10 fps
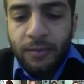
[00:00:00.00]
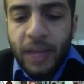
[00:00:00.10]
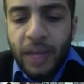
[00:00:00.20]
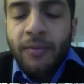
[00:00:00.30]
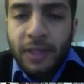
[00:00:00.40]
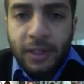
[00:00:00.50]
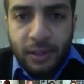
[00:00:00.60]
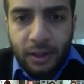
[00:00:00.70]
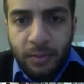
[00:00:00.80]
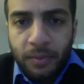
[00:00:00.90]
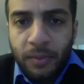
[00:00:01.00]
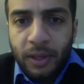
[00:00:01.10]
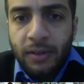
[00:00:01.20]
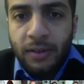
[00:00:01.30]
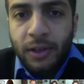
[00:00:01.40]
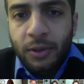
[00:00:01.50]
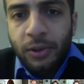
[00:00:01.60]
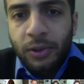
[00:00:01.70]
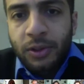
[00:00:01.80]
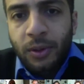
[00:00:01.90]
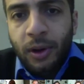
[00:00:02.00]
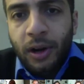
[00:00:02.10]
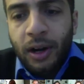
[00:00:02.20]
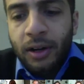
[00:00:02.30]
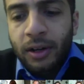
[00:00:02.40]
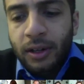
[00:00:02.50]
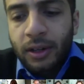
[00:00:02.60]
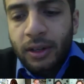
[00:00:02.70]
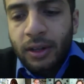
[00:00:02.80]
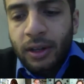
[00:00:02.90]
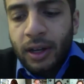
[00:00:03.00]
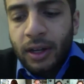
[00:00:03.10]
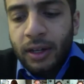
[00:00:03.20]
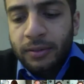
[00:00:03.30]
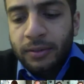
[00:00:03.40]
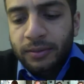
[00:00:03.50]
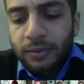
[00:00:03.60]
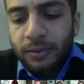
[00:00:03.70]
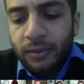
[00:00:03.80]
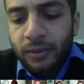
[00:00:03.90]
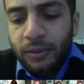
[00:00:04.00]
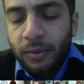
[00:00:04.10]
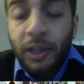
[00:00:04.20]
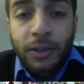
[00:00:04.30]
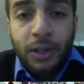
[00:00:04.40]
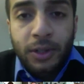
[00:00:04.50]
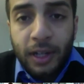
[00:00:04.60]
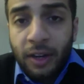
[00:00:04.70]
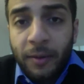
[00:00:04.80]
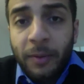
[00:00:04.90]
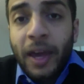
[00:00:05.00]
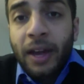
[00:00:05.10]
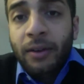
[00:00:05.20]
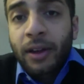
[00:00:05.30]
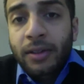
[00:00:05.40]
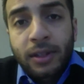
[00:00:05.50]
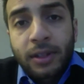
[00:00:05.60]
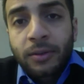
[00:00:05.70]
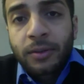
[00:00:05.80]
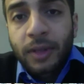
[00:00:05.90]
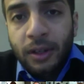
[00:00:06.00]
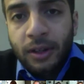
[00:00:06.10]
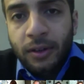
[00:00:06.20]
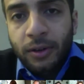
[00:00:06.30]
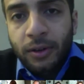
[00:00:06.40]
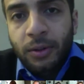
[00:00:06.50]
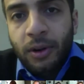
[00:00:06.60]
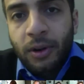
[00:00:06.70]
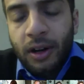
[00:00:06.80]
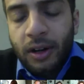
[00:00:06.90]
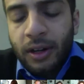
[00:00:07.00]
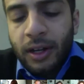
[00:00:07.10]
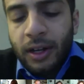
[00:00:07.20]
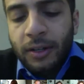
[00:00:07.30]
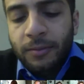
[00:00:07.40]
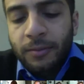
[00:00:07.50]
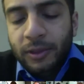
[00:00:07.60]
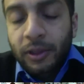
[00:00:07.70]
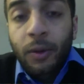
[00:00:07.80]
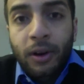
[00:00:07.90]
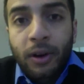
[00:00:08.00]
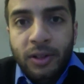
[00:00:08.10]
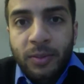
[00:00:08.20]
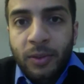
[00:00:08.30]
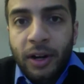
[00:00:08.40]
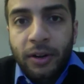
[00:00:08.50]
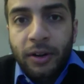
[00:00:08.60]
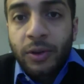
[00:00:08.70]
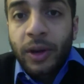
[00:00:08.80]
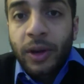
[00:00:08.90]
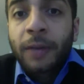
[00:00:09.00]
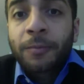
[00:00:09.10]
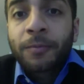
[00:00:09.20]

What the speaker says: emphasis on individuals who are from low socioeconomic backgrounds, so folks who are low earners prior to joining.